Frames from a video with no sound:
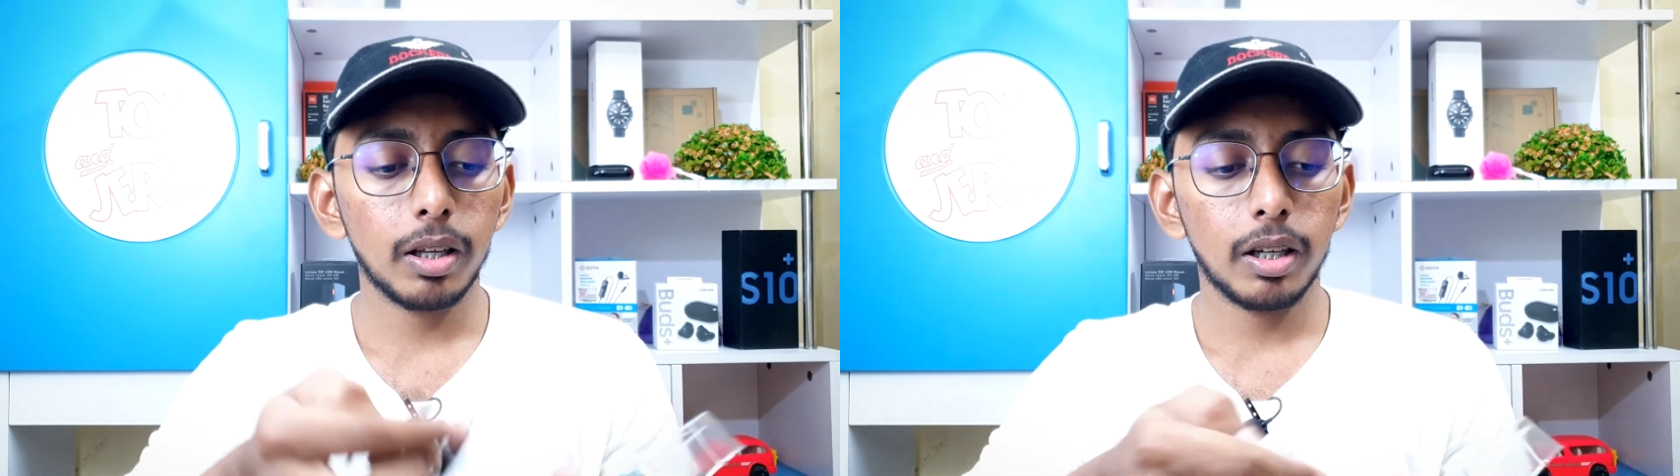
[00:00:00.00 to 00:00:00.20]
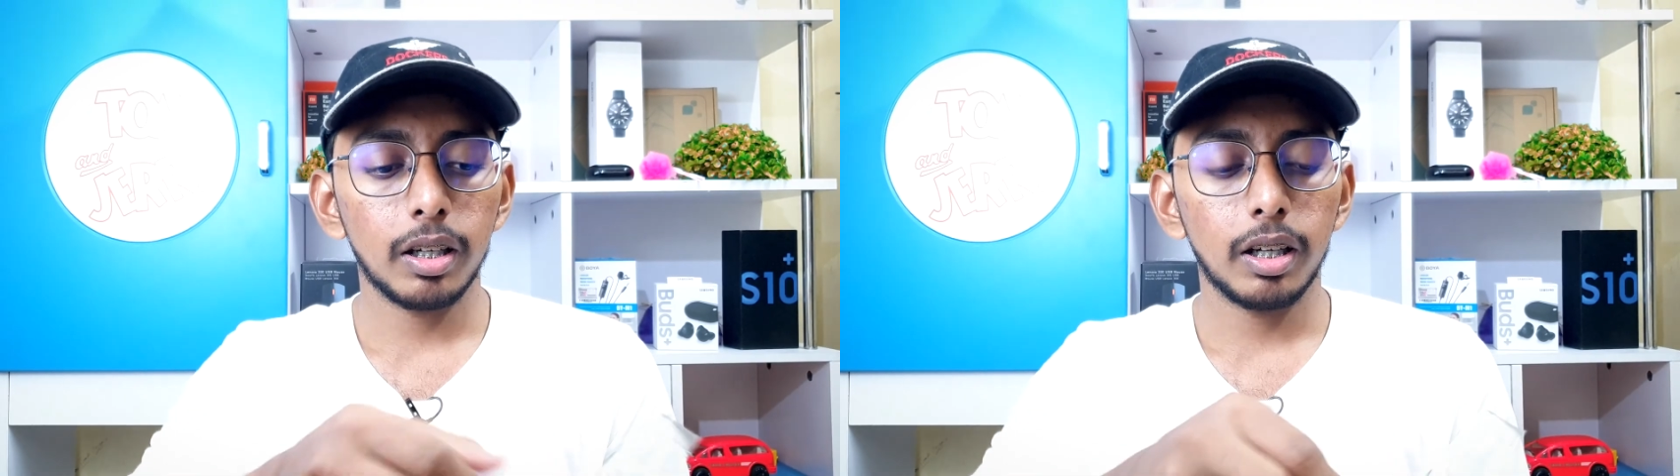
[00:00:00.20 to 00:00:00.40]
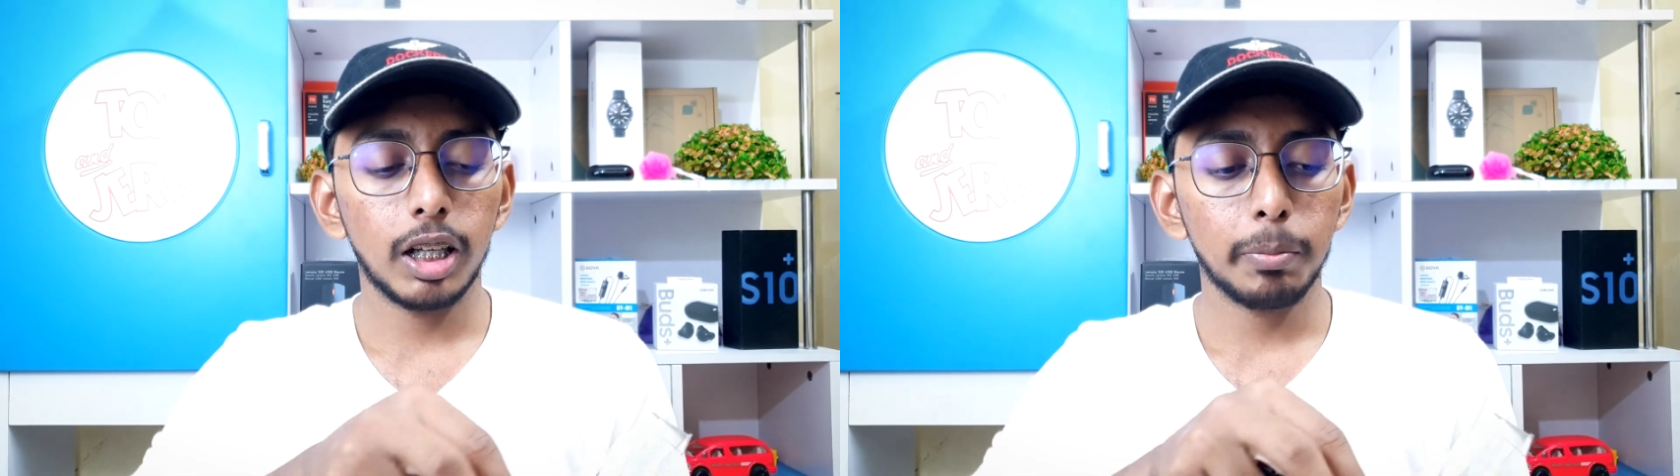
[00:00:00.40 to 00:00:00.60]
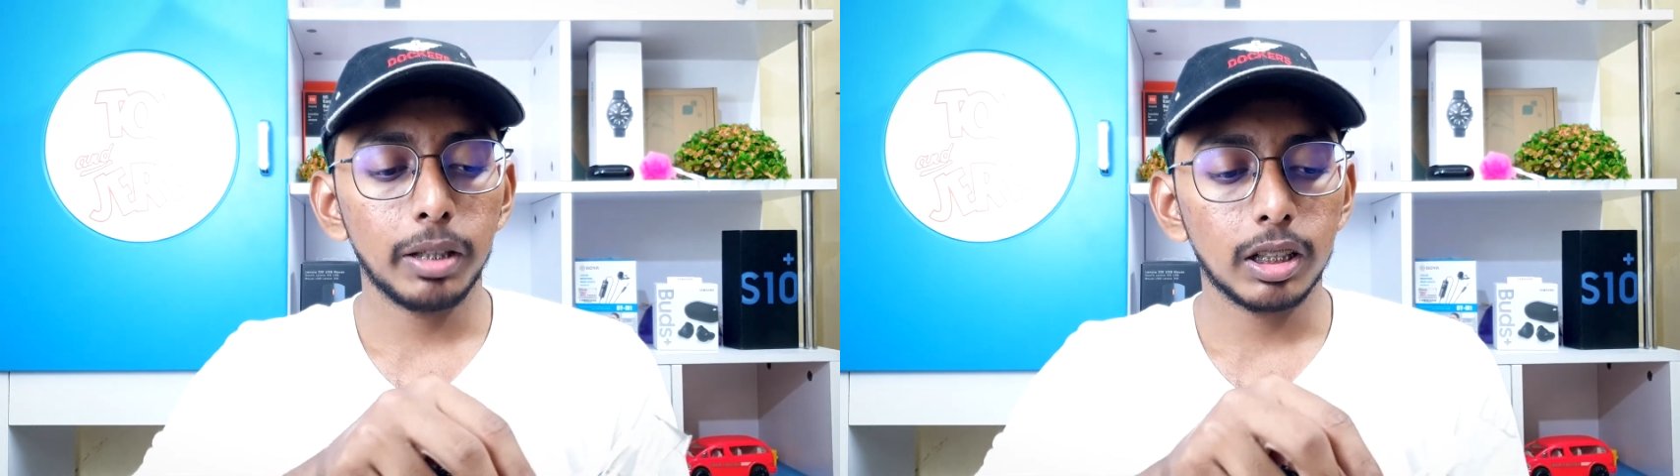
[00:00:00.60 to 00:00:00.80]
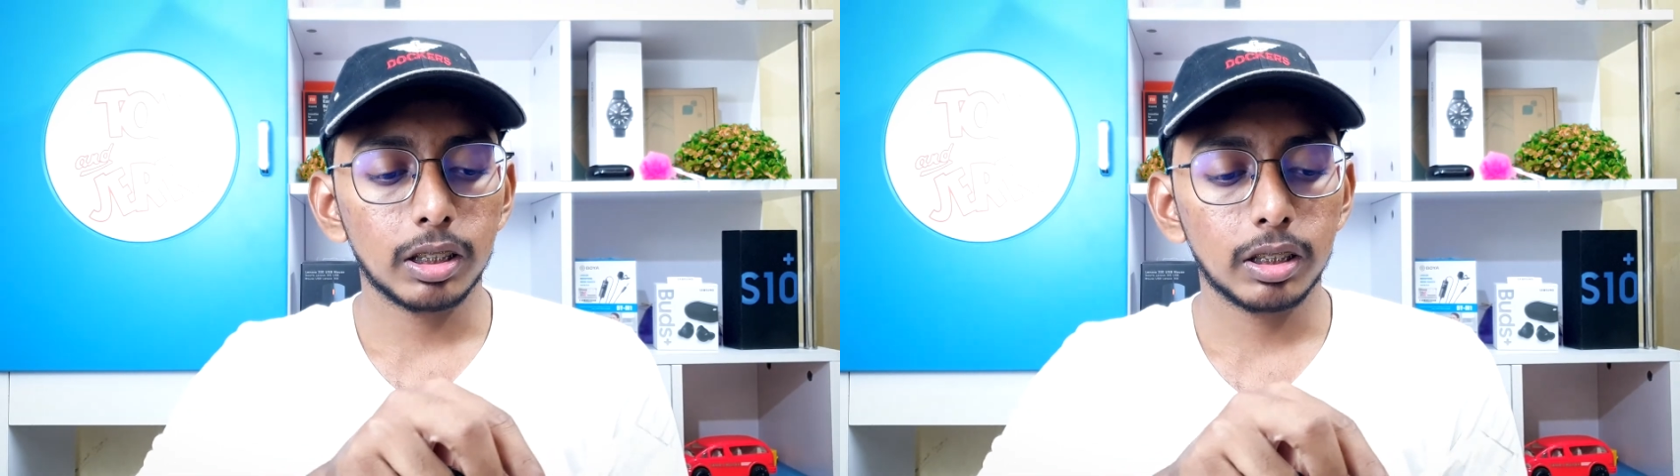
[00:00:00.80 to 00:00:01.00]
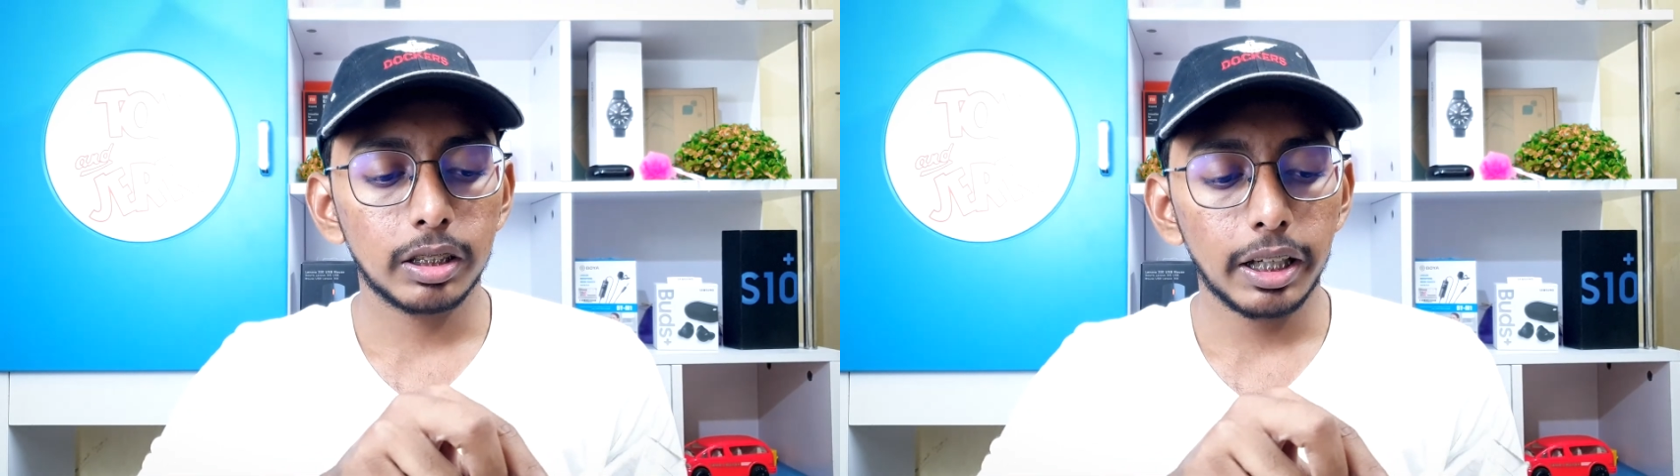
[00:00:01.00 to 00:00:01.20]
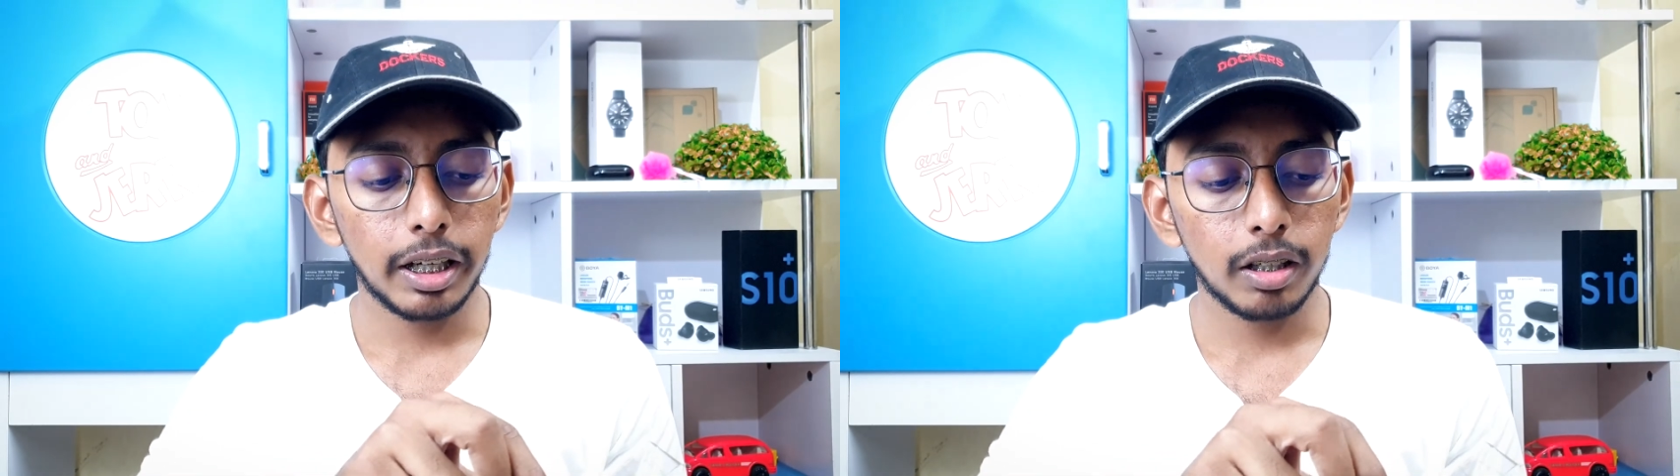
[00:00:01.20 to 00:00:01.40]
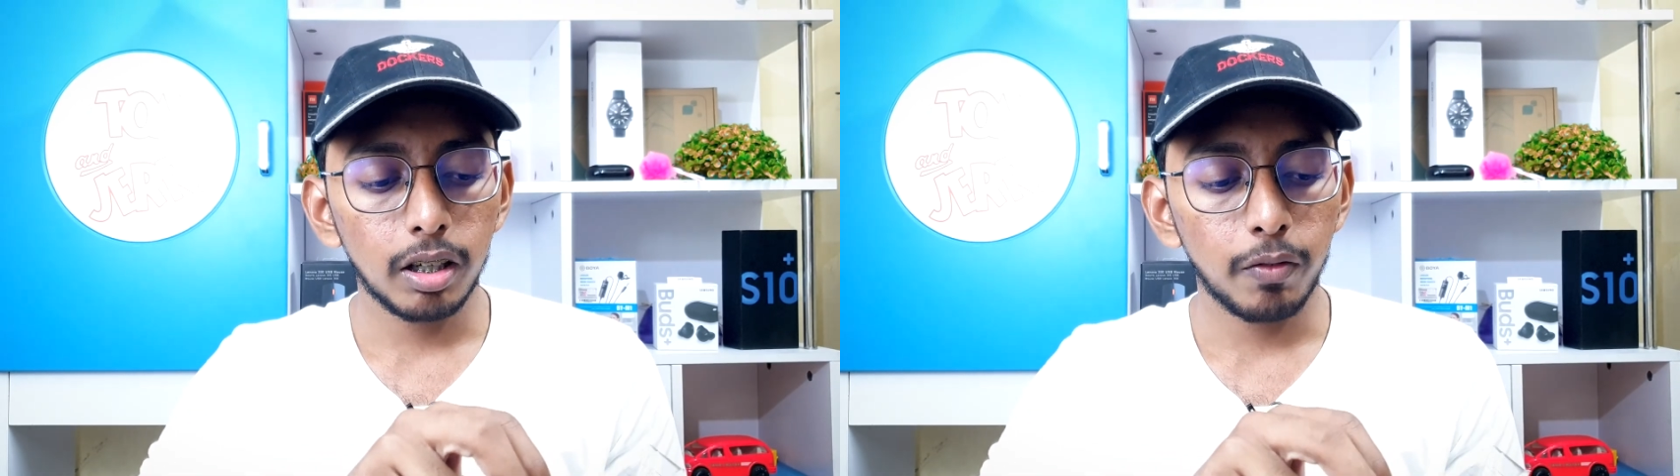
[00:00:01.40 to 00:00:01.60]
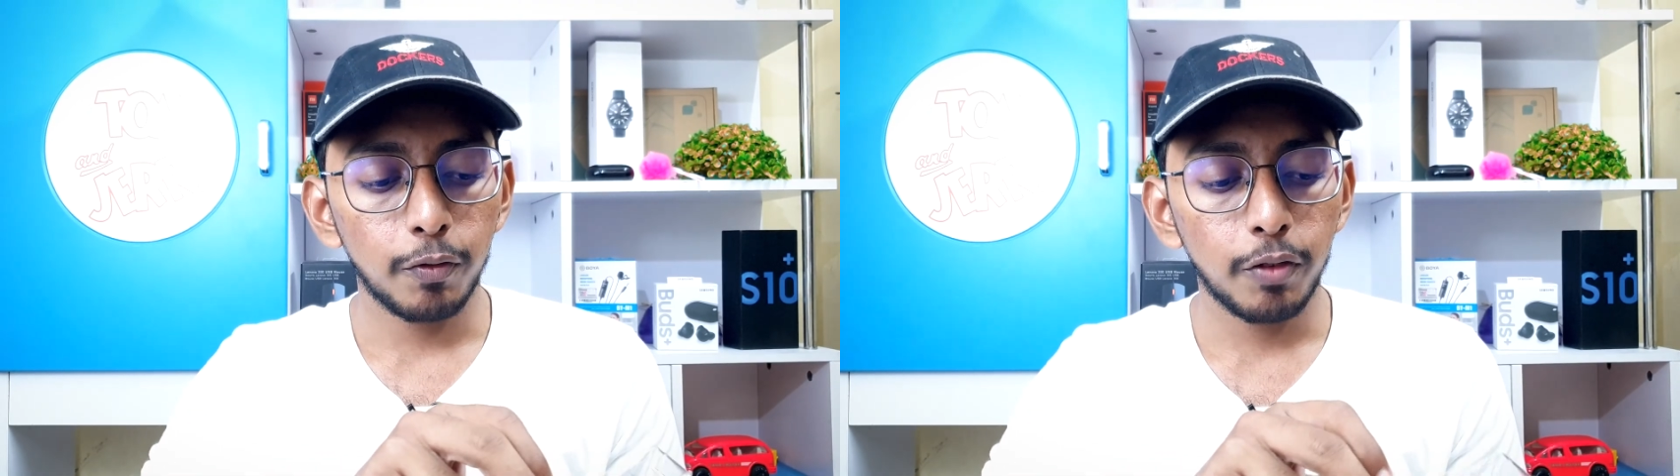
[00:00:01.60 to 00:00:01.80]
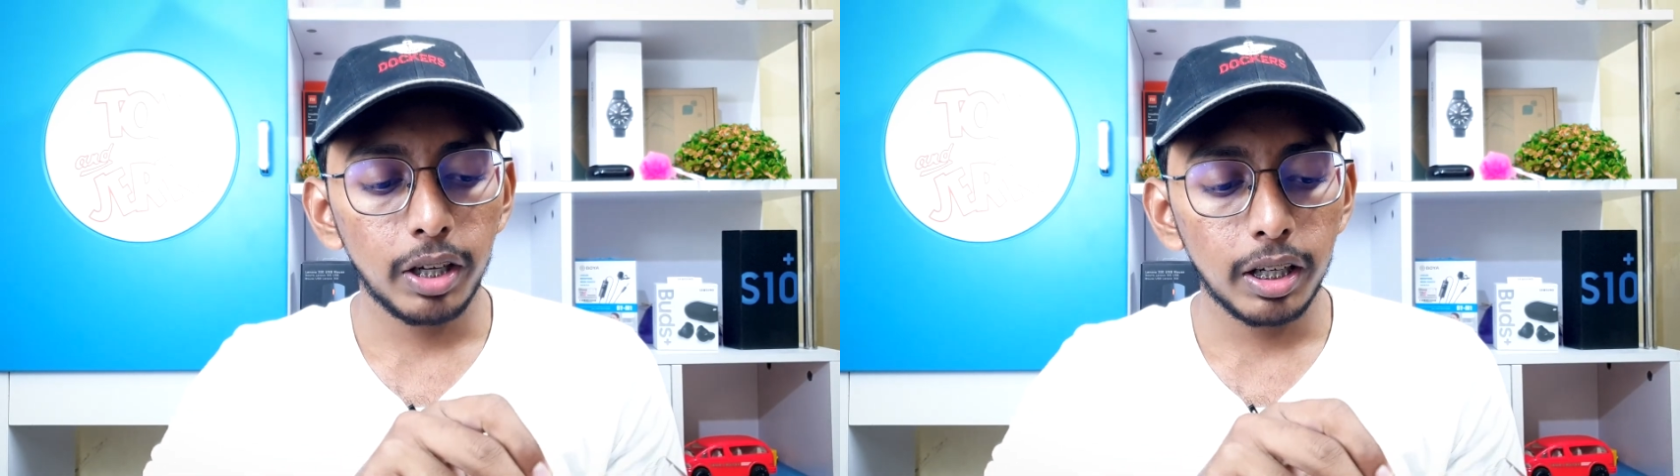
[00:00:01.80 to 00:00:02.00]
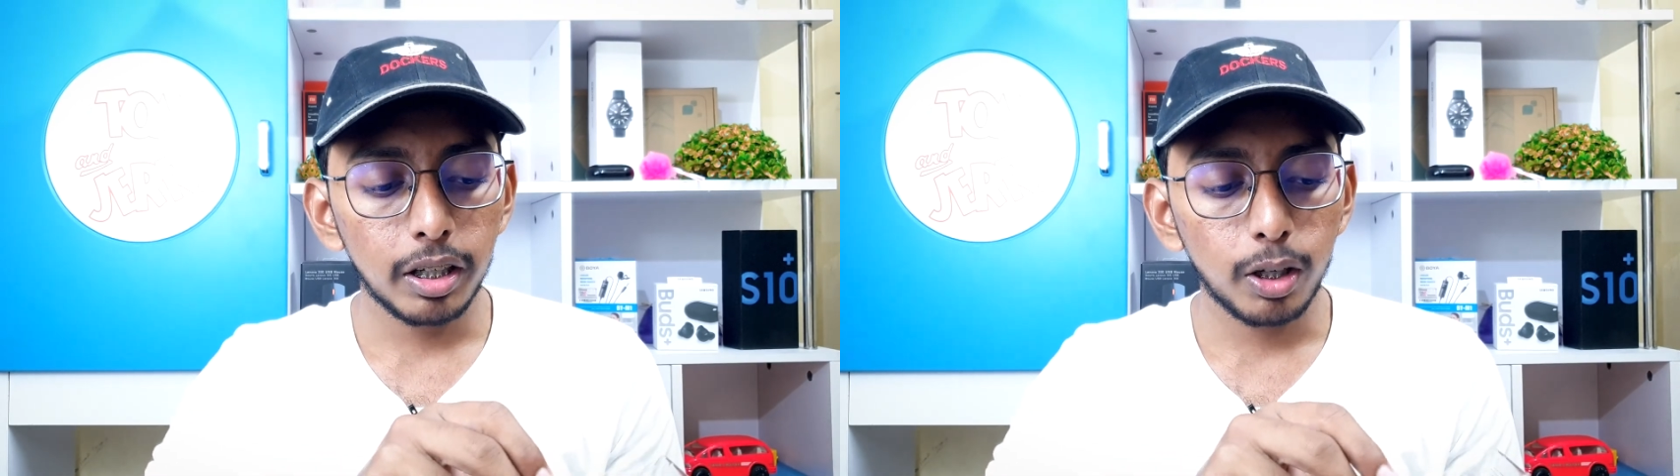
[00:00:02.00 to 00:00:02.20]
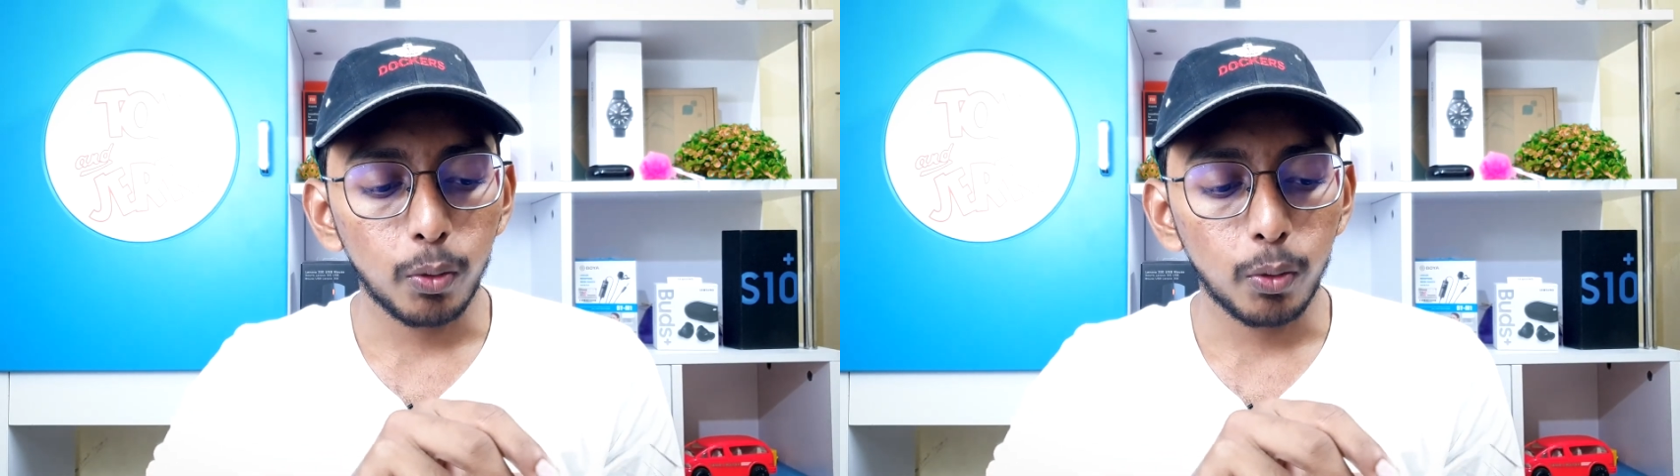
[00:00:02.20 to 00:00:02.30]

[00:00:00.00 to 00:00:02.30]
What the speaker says: Let me just take it very